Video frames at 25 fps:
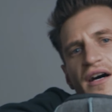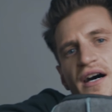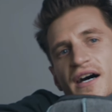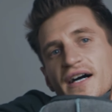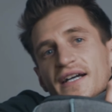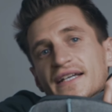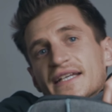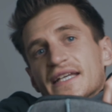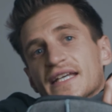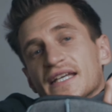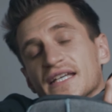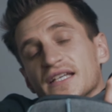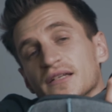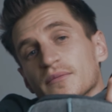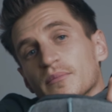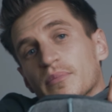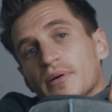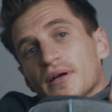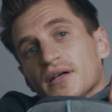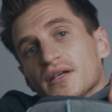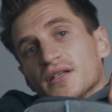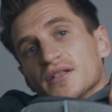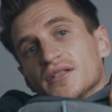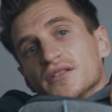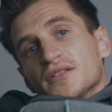I keep
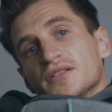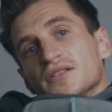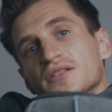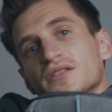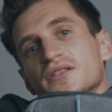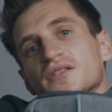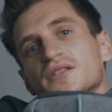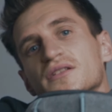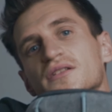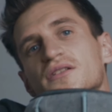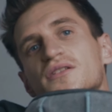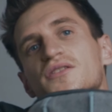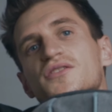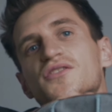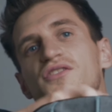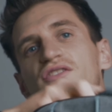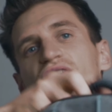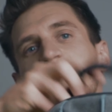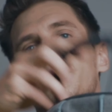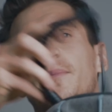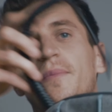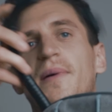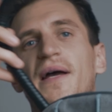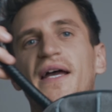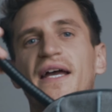
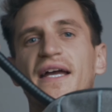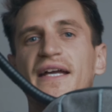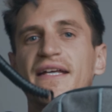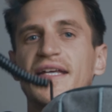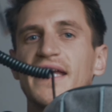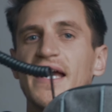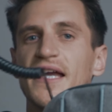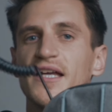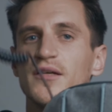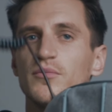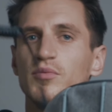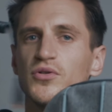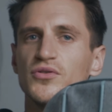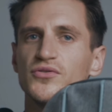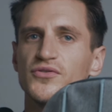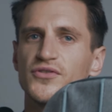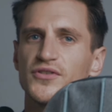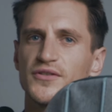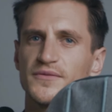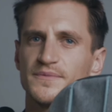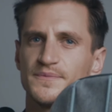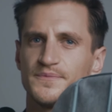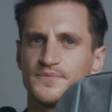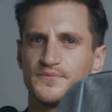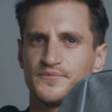spare cables.